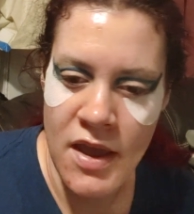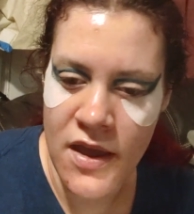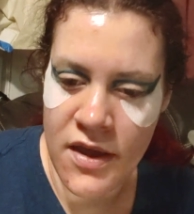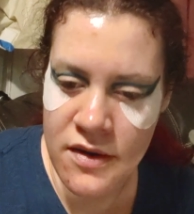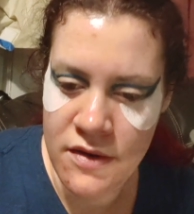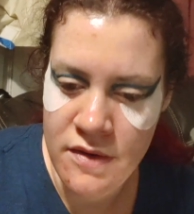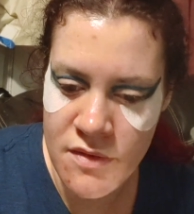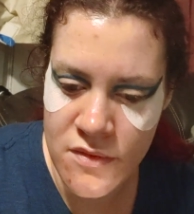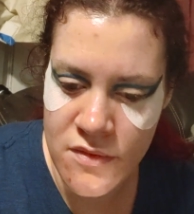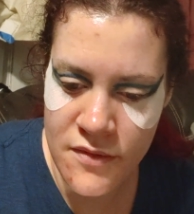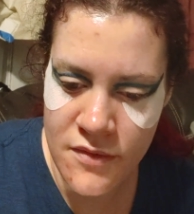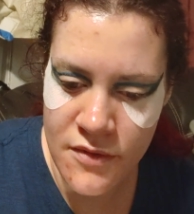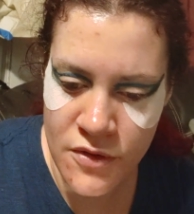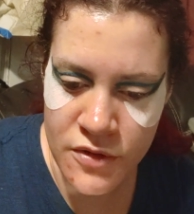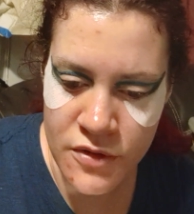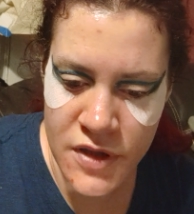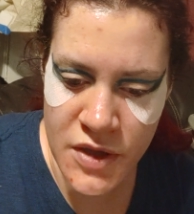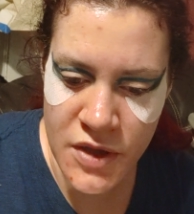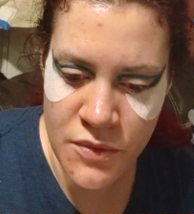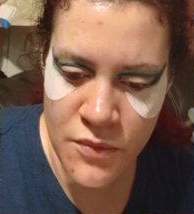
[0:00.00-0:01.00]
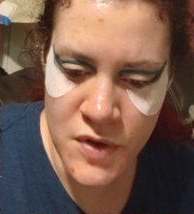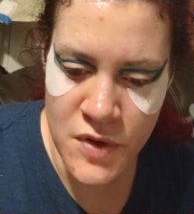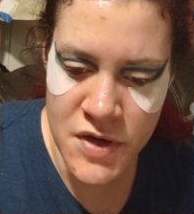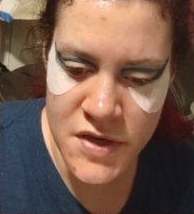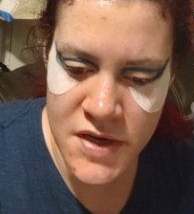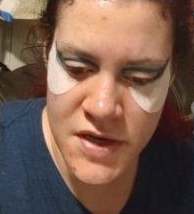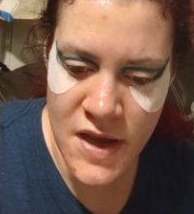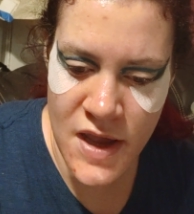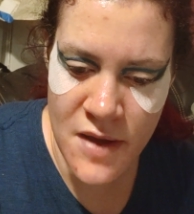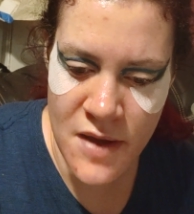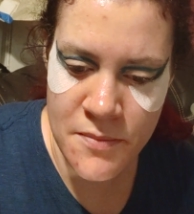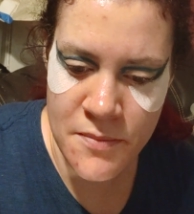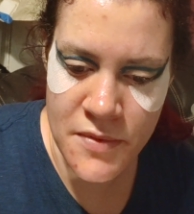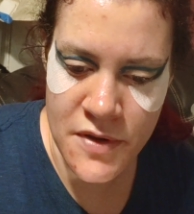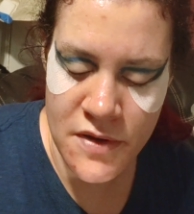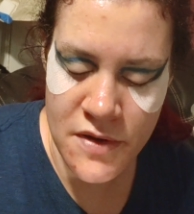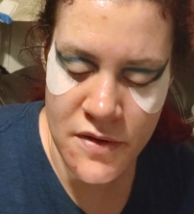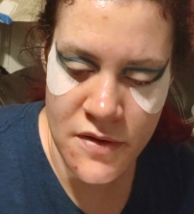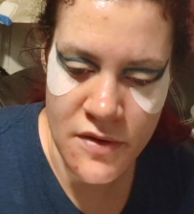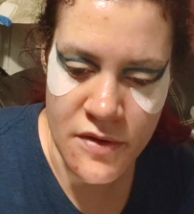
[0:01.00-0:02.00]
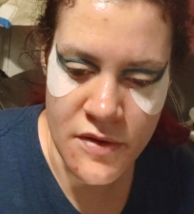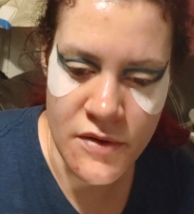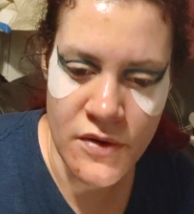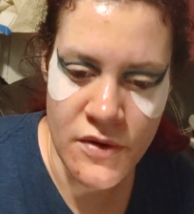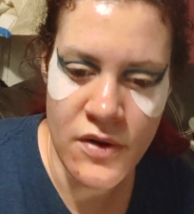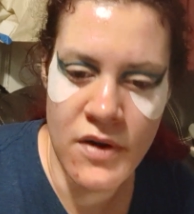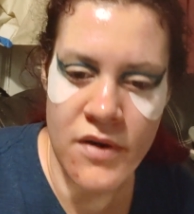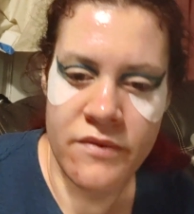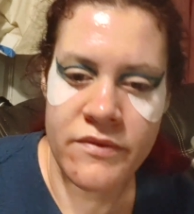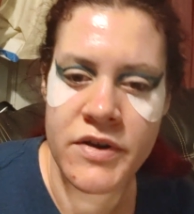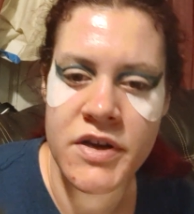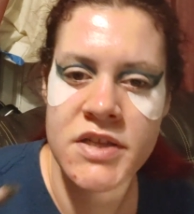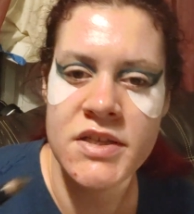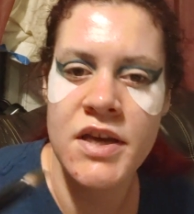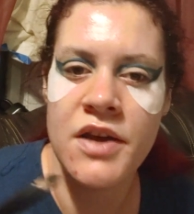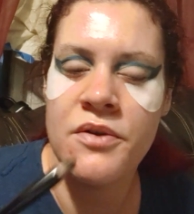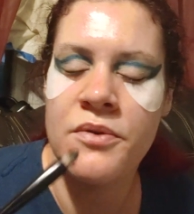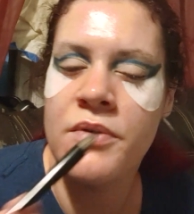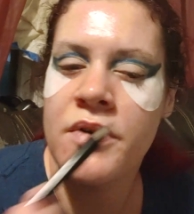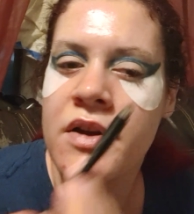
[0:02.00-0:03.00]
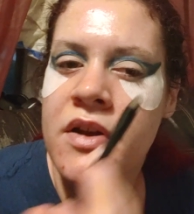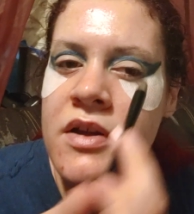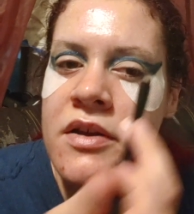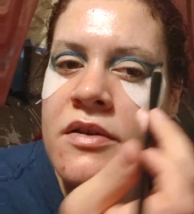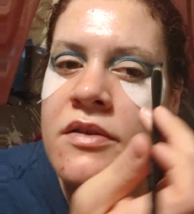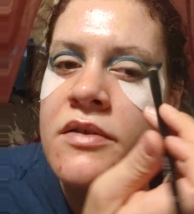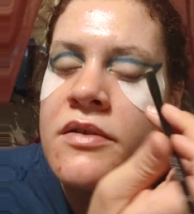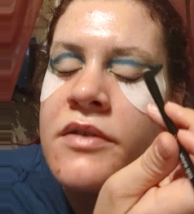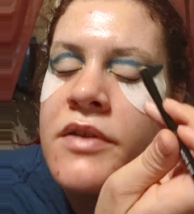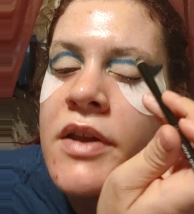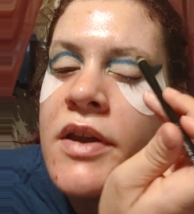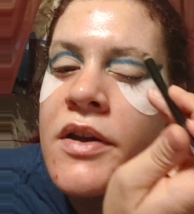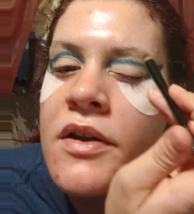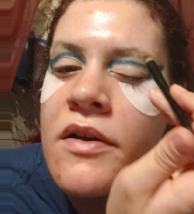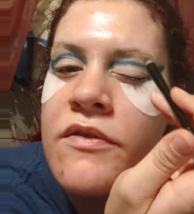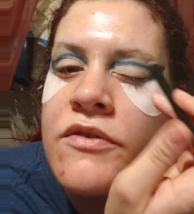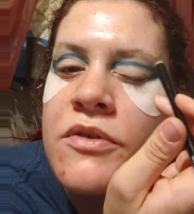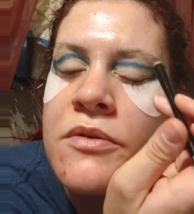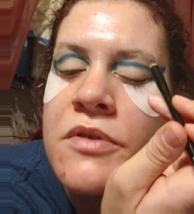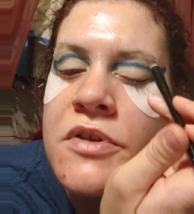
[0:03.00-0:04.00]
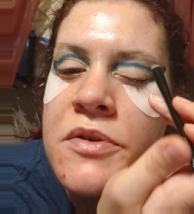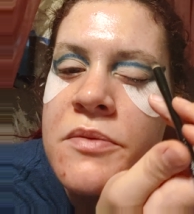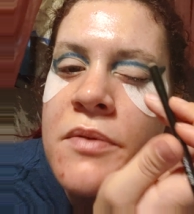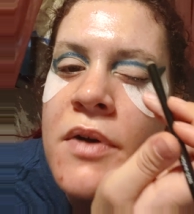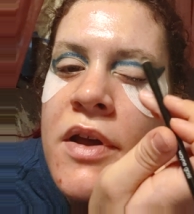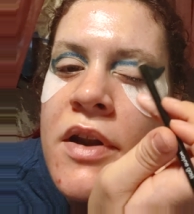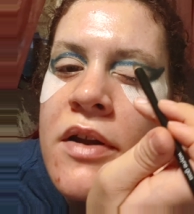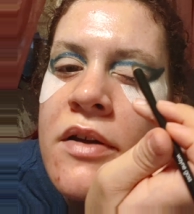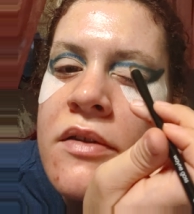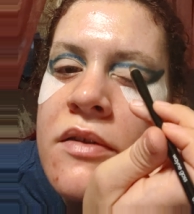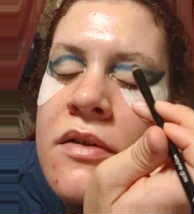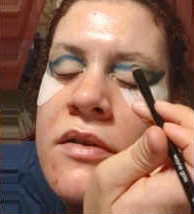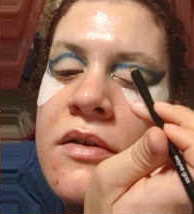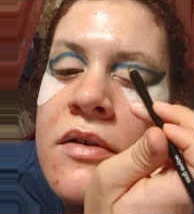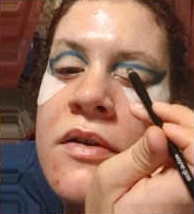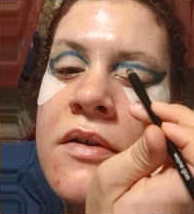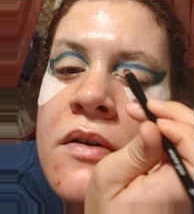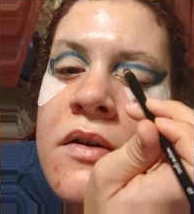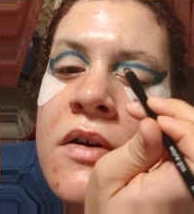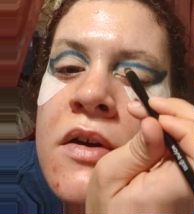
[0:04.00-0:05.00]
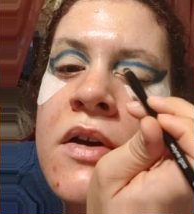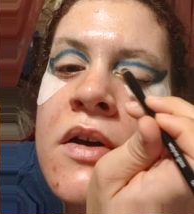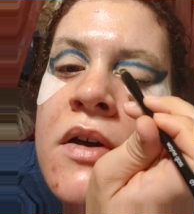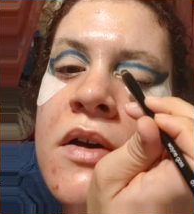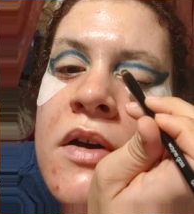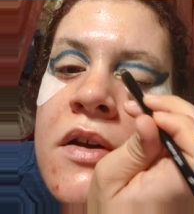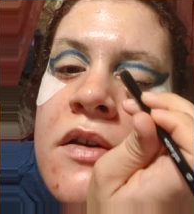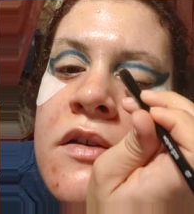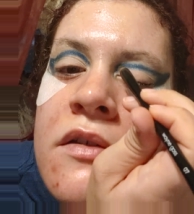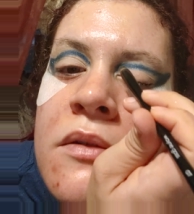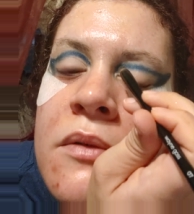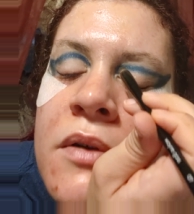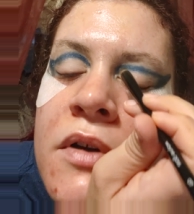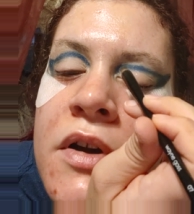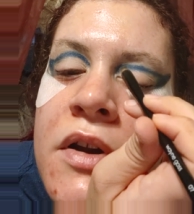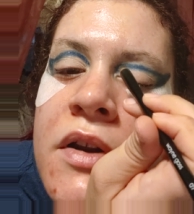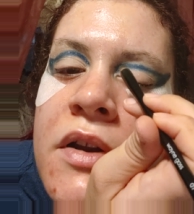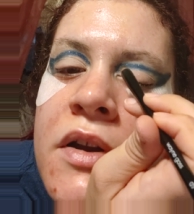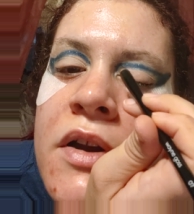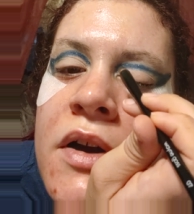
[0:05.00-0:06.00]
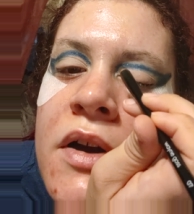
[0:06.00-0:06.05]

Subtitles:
And only one tap off, because I don't want to take up too much product. So we're going